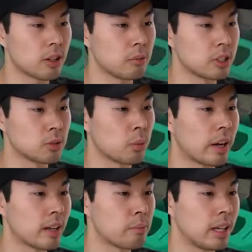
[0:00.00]
which is why
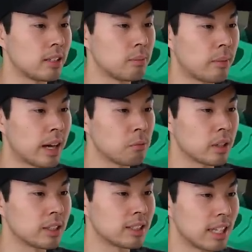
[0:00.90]
I painted mine with the
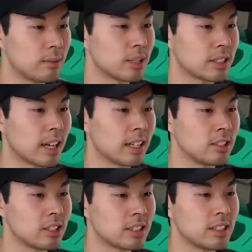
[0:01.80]
same design,
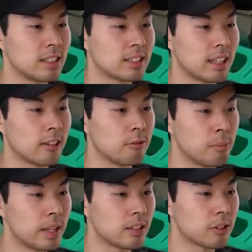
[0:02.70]
just instead of
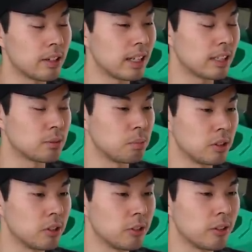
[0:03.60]
mint green, it's blue.